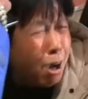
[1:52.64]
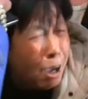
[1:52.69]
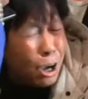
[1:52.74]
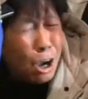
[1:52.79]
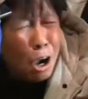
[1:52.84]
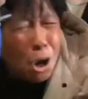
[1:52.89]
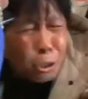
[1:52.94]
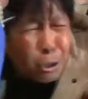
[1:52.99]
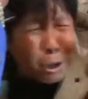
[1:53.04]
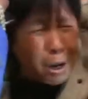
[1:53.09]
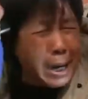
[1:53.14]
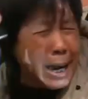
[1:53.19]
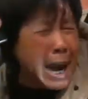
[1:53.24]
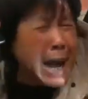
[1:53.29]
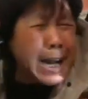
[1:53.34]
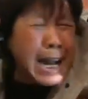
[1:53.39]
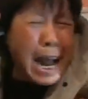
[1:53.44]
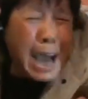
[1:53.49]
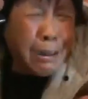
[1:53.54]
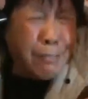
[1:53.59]
that the
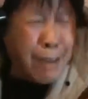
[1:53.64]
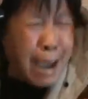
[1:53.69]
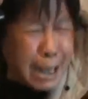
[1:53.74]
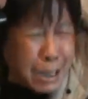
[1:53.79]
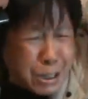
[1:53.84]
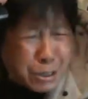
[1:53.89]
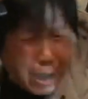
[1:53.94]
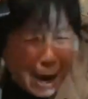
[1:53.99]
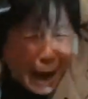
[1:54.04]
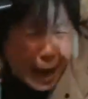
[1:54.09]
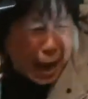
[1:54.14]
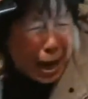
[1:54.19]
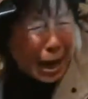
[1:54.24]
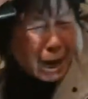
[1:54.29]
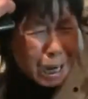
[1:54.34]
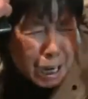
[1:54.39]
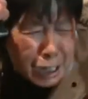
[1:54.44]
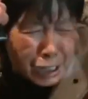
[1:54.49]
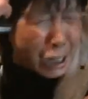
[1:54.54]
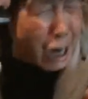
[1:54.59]
relatives and Chinese internet
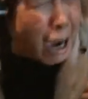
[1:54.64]
users say,